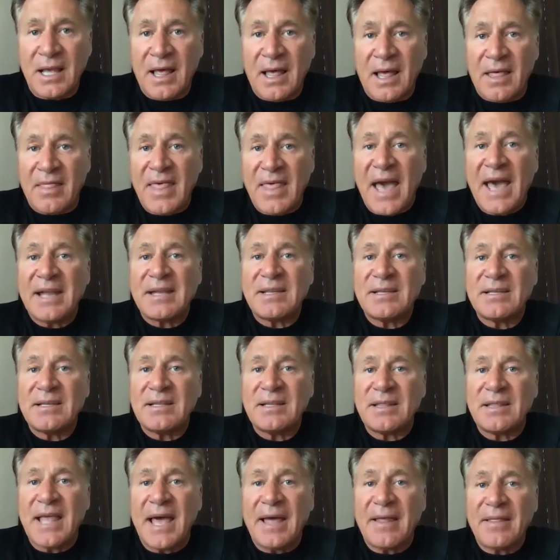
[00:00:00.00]
That is
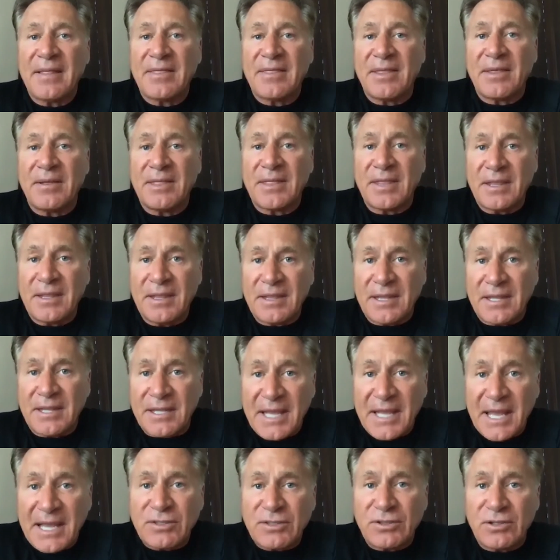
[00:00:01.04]
that the
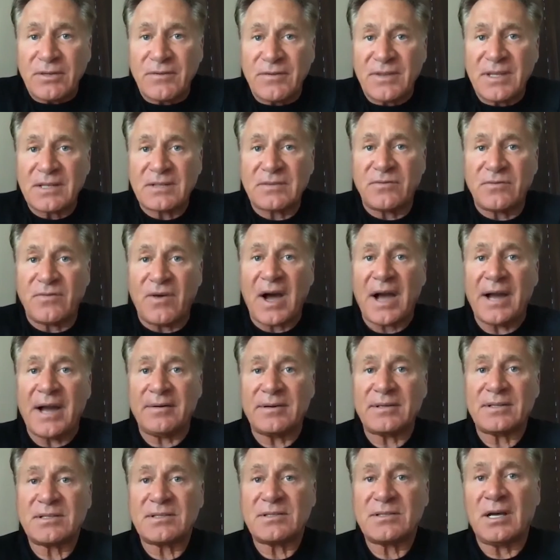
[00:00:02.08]
nature of this
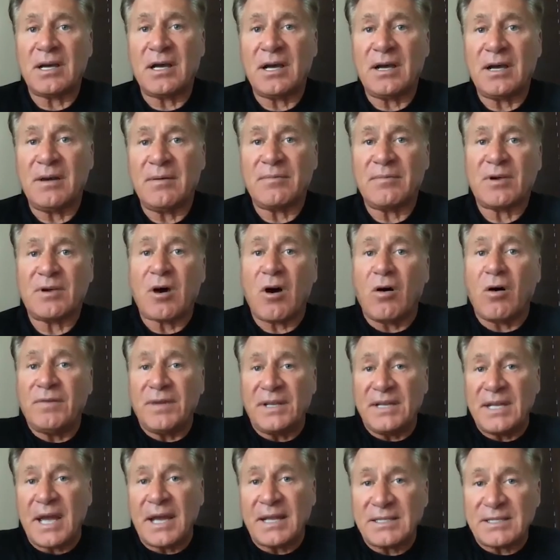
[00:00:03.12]
virus,
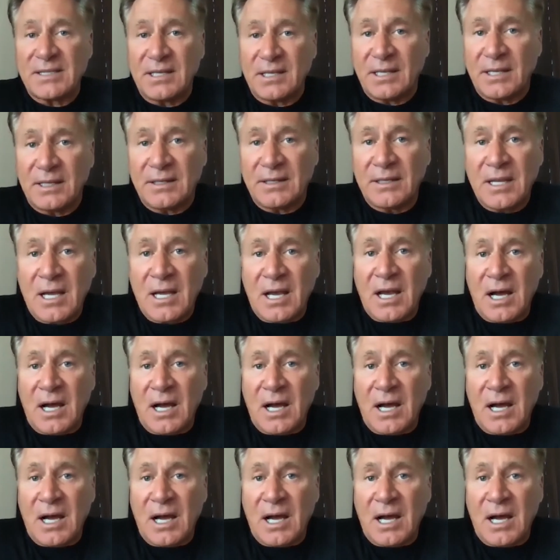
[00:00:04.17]
COVID-19,